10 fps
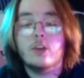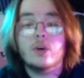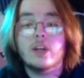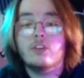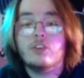
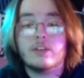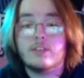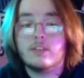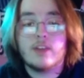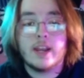and you can
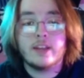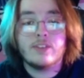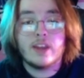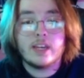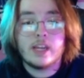adjust the
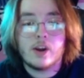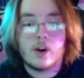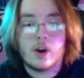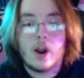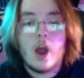settings in
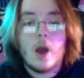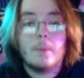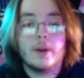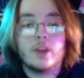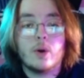here.
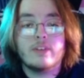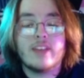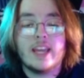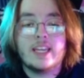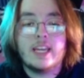But there
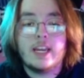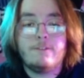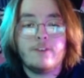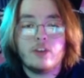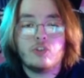is a
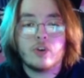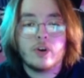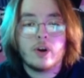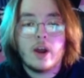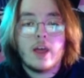key
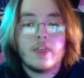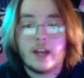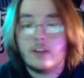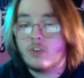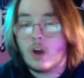feature
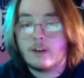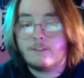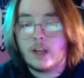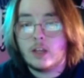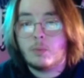that is
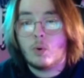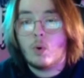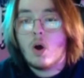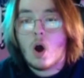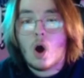not
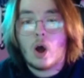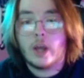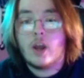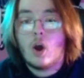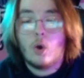available
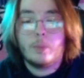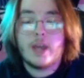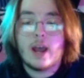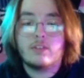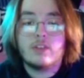on
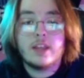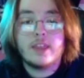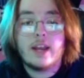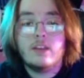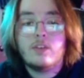OBS,
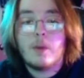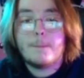and that is